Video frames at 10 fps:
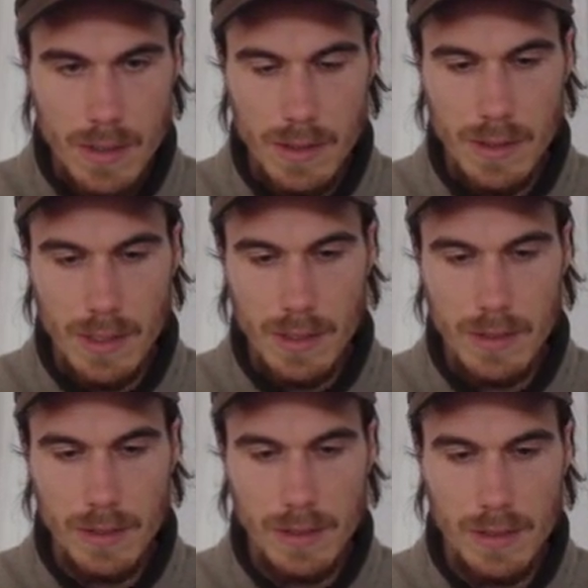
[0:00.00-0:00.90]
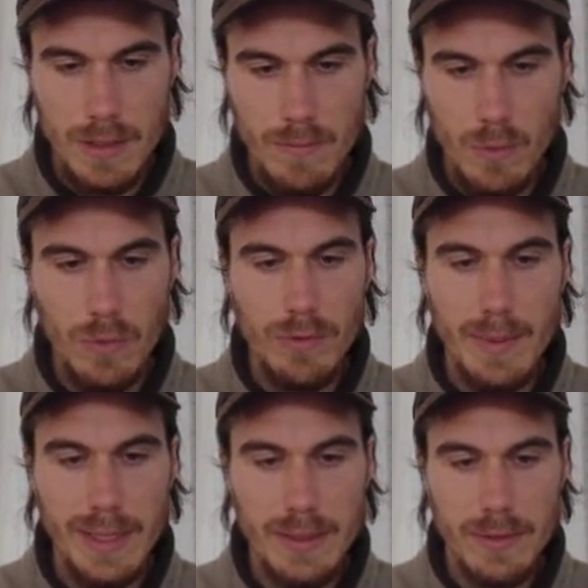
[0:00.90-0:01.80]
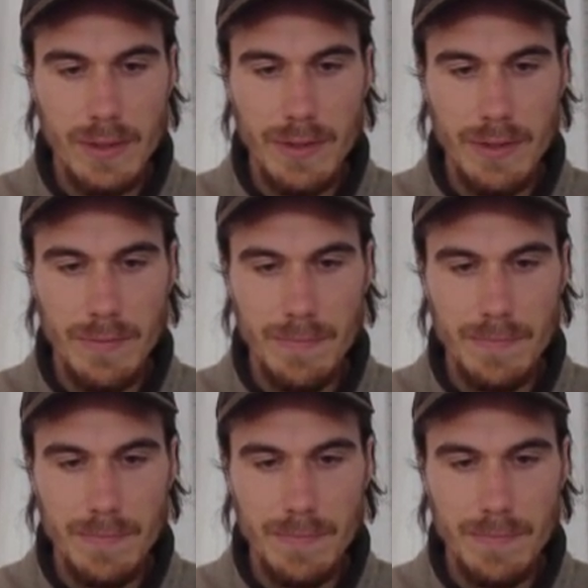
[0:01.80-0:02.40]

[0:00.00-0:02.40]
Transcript: So that's just a small grammatical error.